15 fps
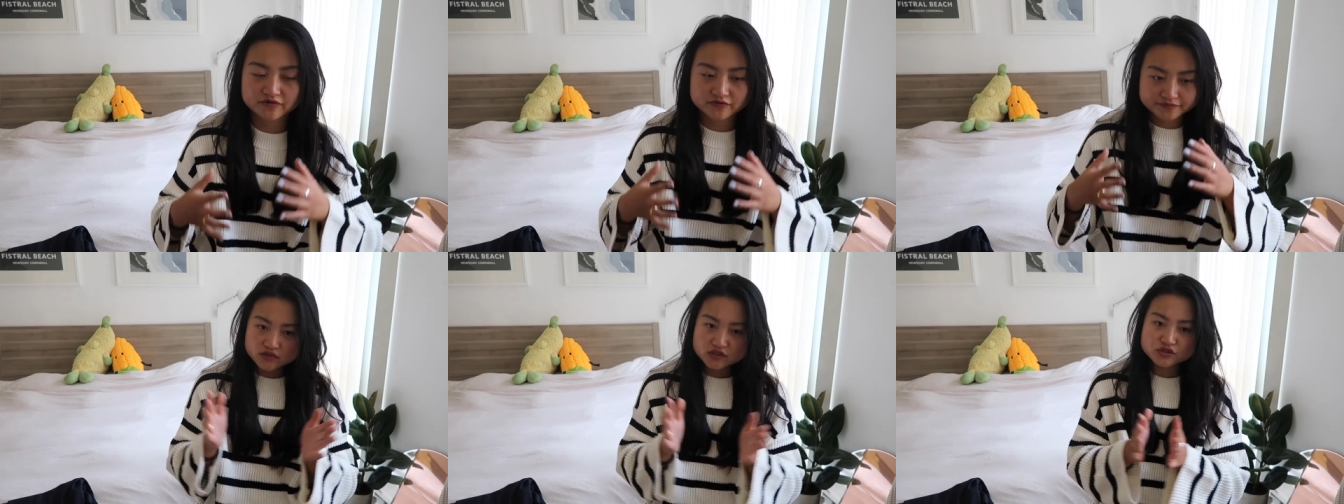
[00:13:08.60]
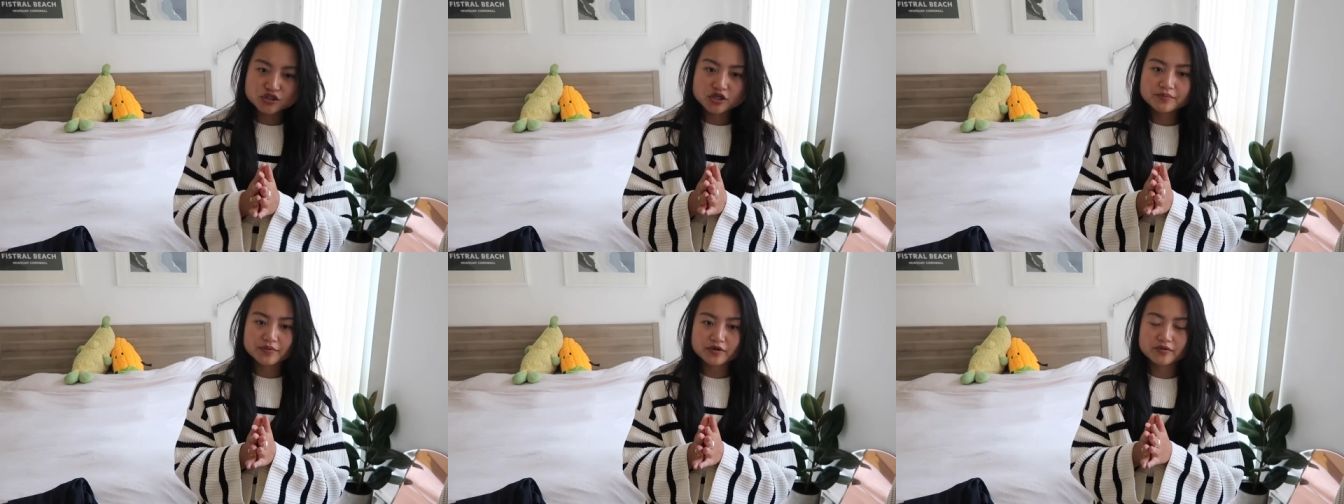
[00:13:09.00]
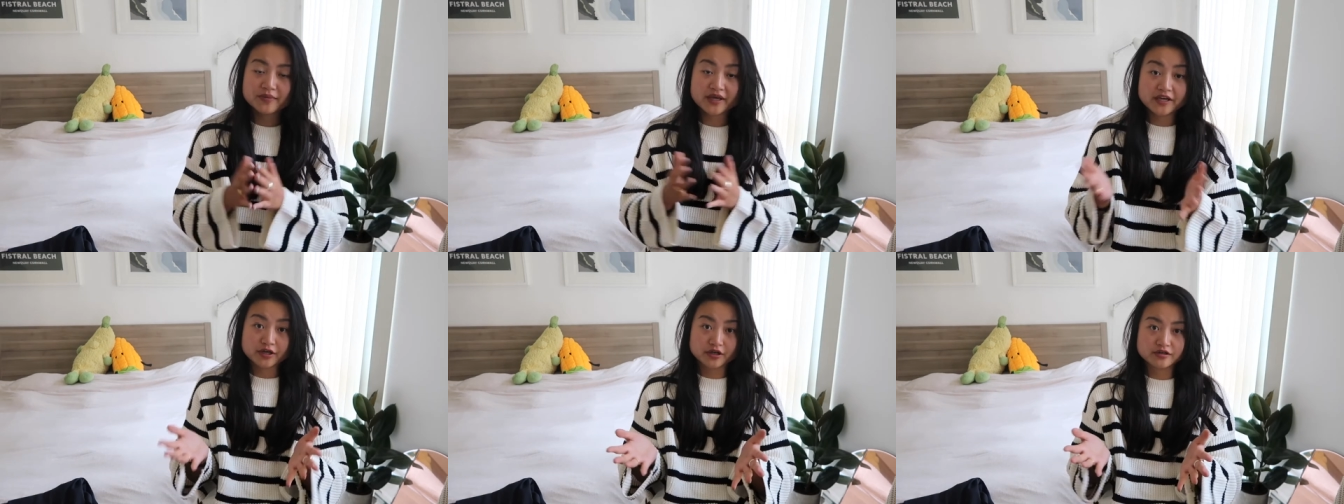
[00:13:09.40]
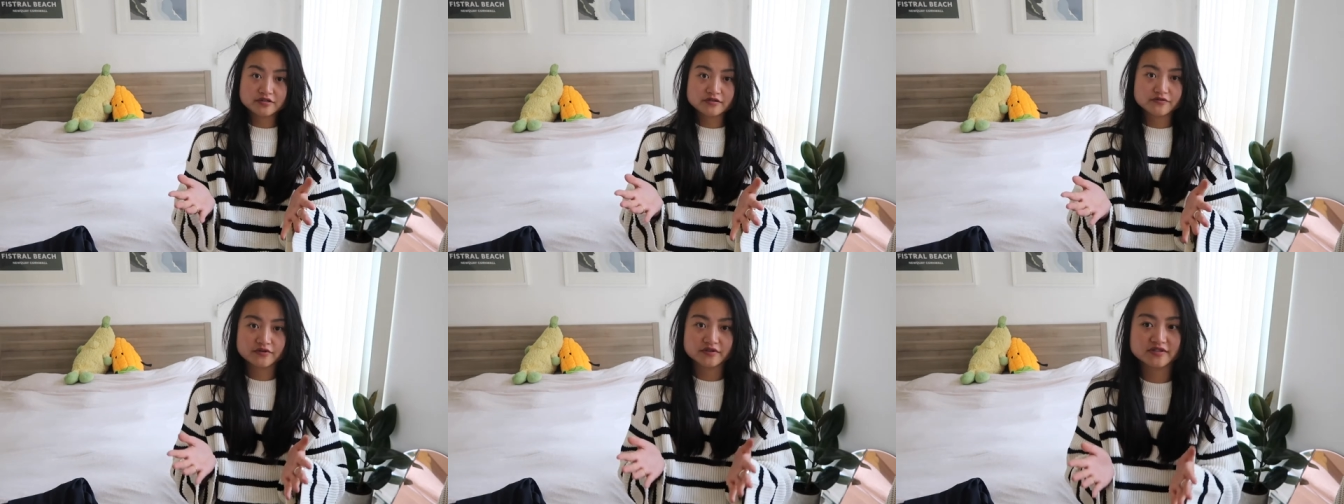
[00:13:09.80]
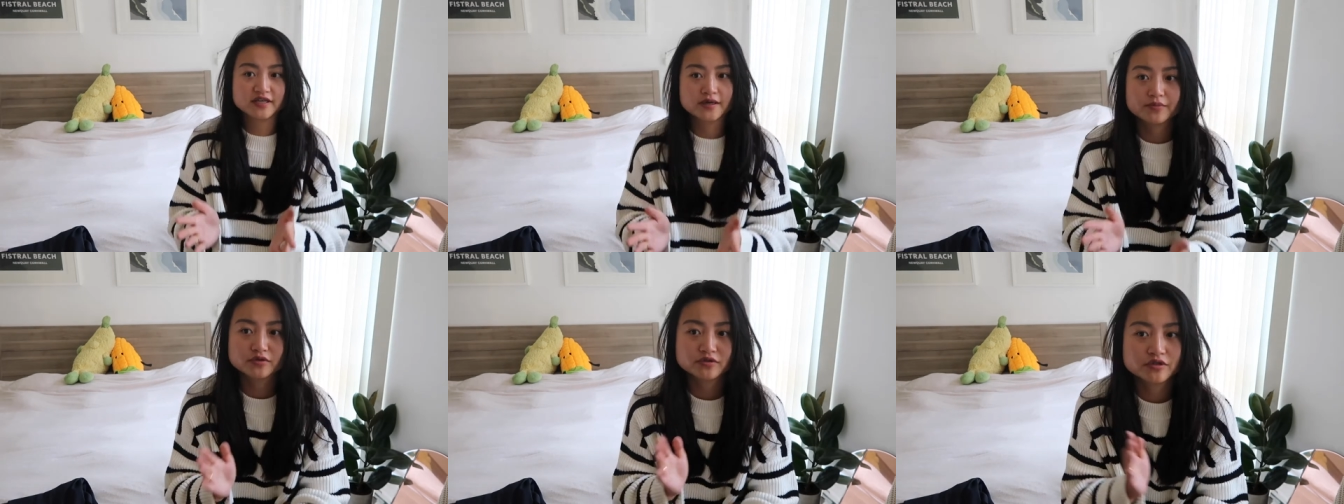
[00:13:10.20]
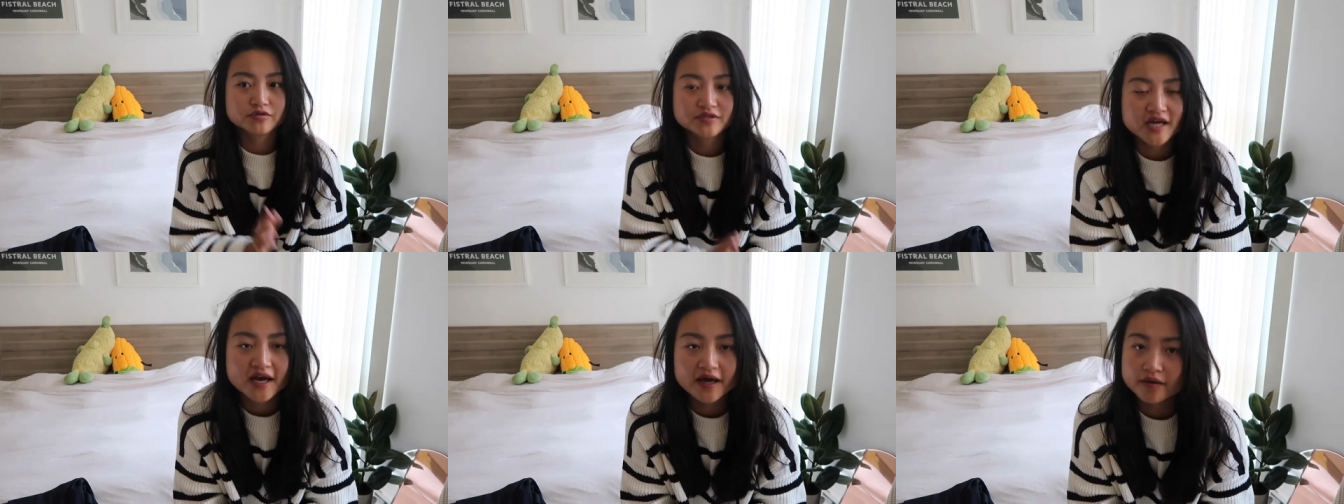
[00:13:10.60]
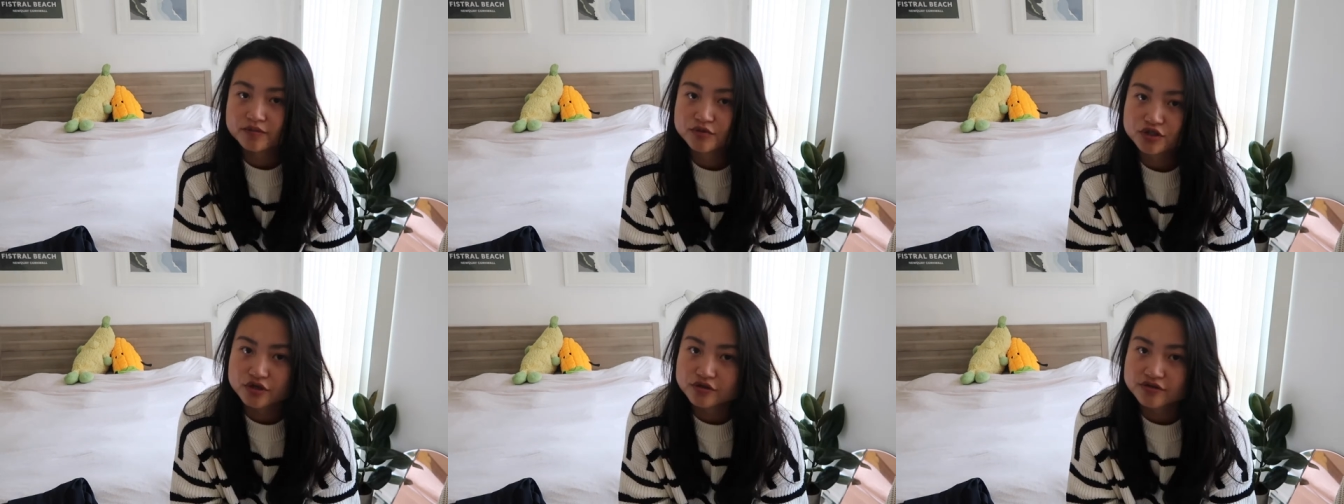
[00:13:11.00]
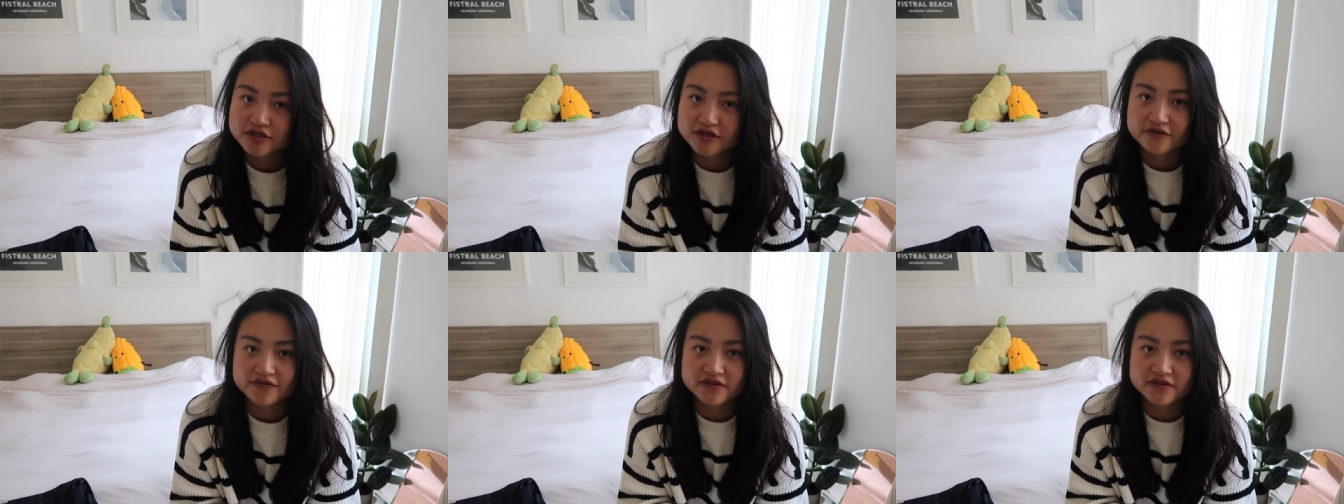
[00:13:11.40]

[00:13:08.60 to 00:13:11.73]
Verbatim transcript: of jumper makers for example Toteme joseph